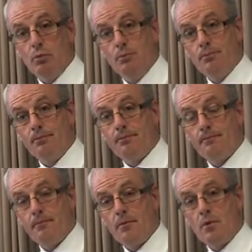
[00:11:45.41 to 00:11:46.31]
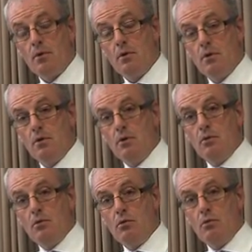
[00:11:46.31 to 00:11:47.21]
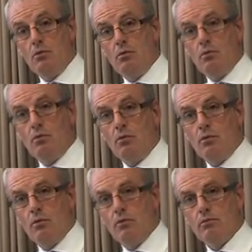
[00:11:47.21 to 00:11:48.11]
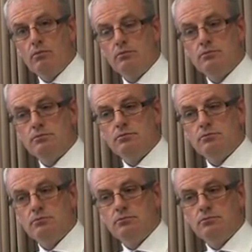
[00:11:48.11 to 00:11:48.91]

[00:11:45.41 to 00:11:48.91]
On an everyday basis, if you've got any suggestions how it might be